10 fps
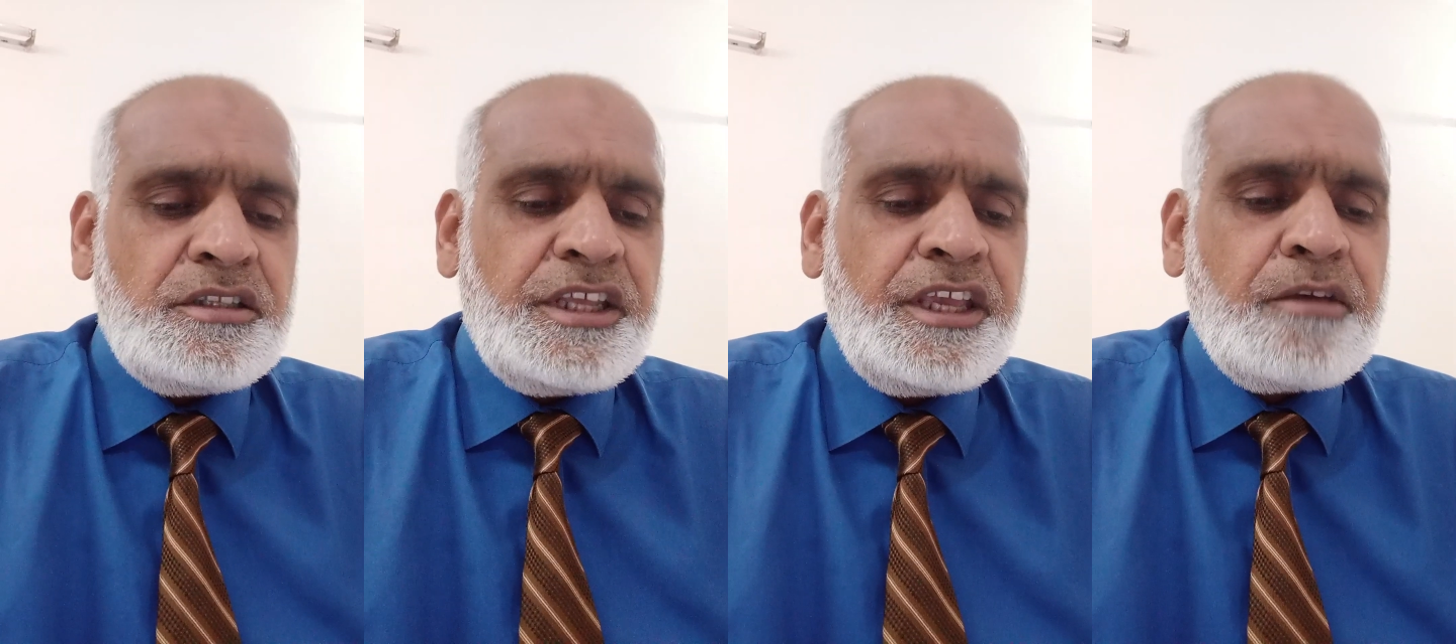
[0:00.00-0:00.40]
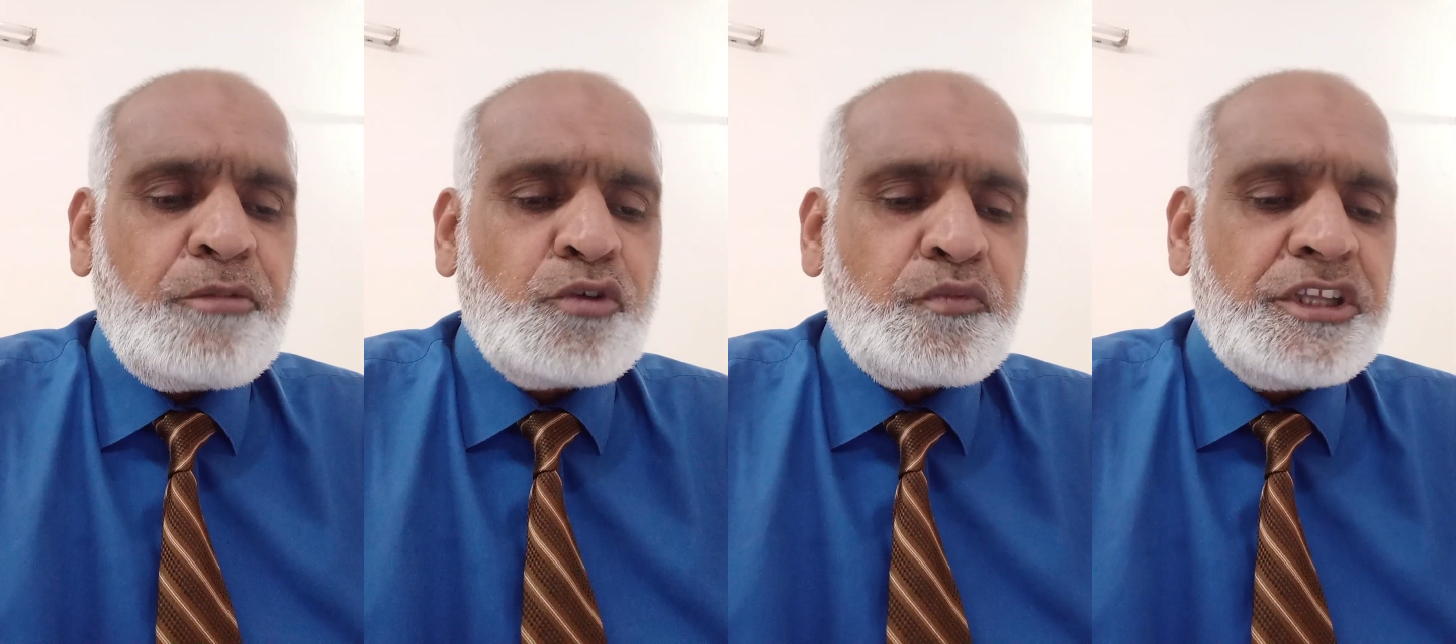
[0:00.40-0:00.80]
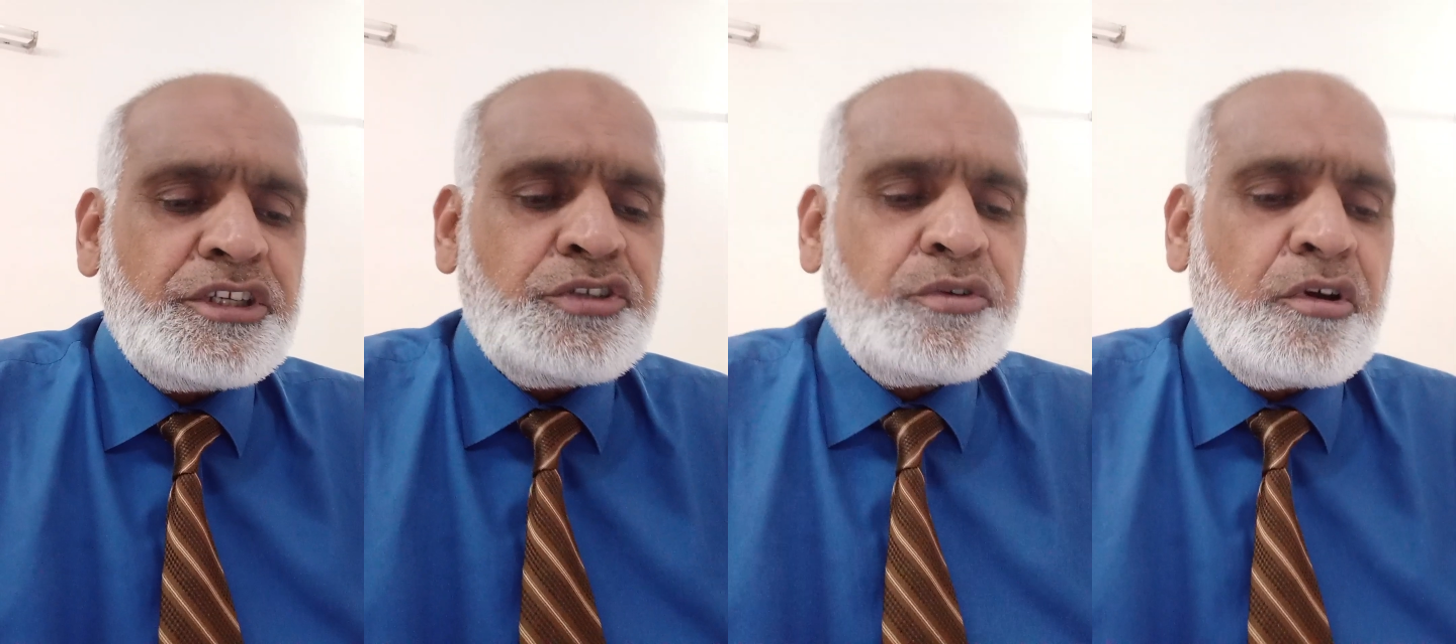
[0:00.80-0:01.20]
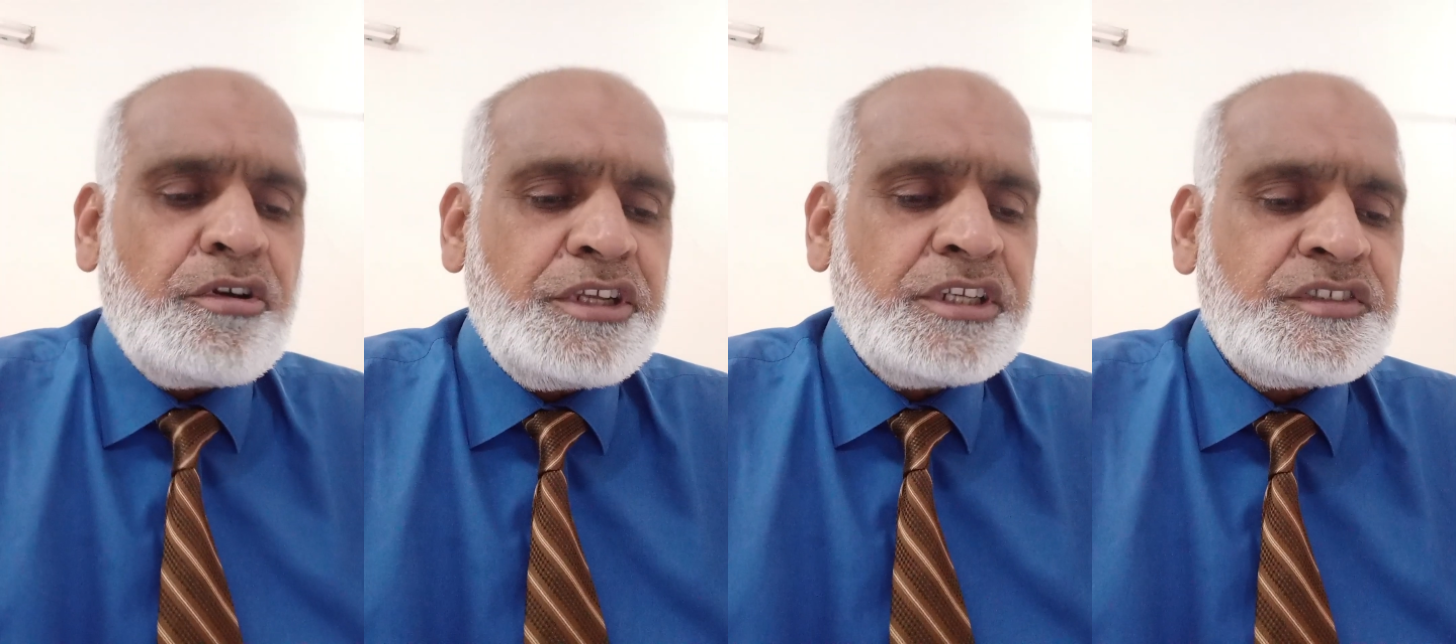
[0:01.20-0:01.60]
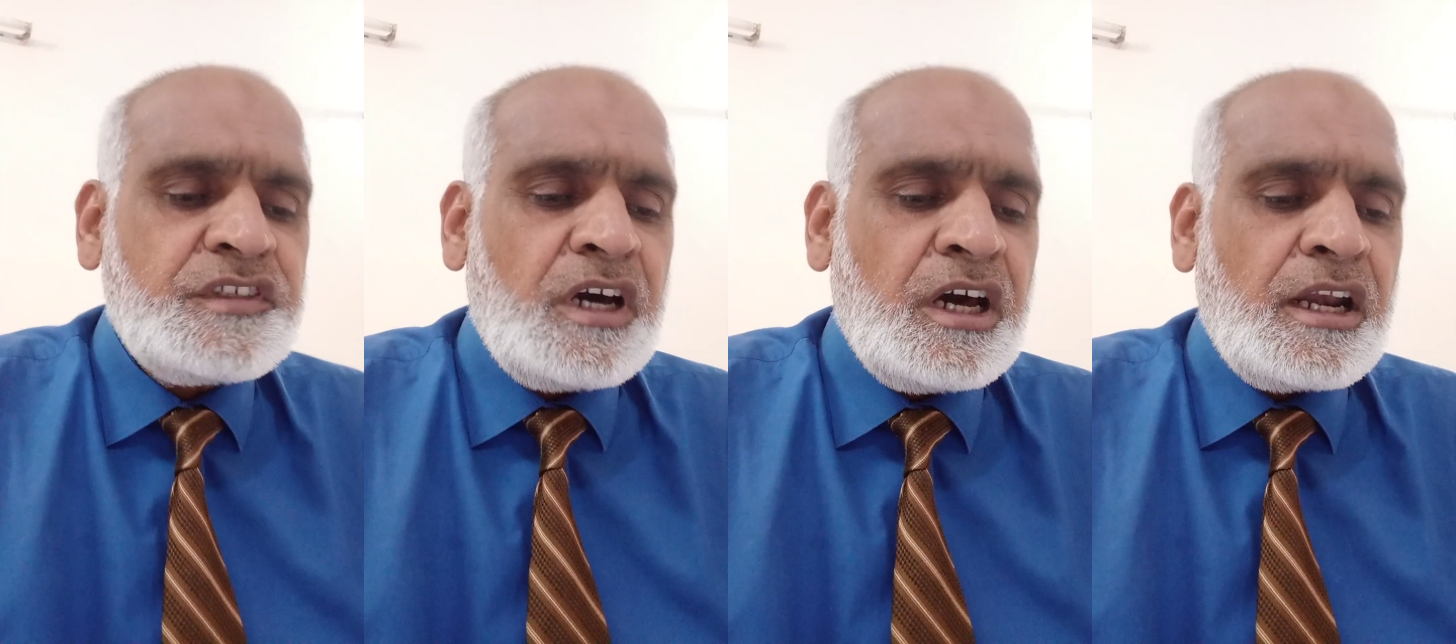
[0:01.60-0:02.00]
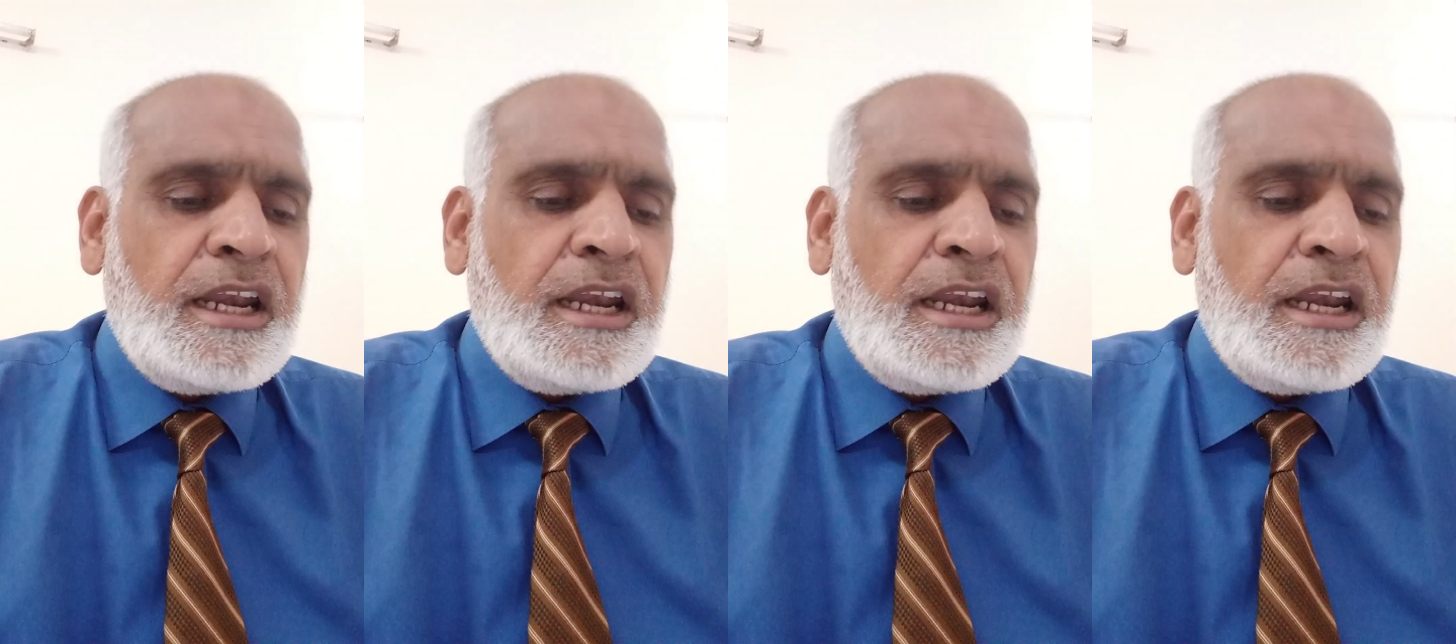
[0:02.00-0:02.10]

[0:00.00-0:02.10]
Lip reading: Think about whether your audience are